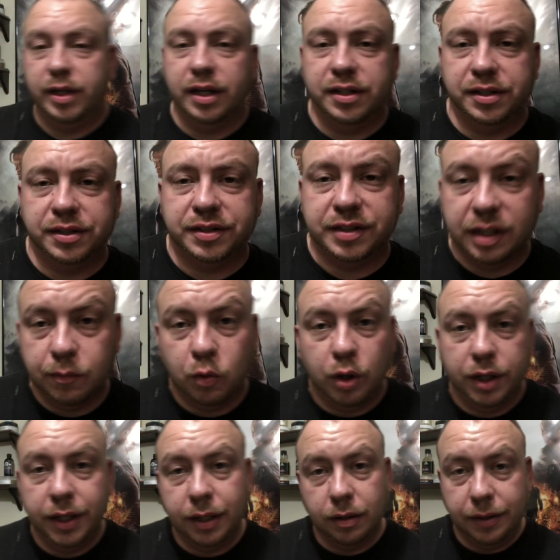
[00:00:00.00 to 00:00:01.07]
because it's
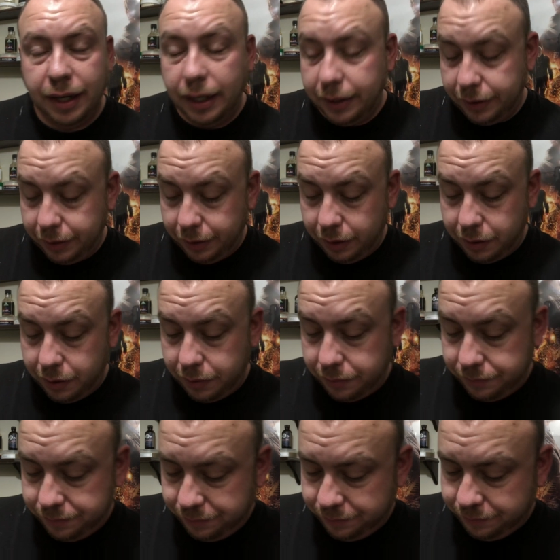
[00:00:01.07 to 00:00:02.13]
somewhat entertaining to y'all,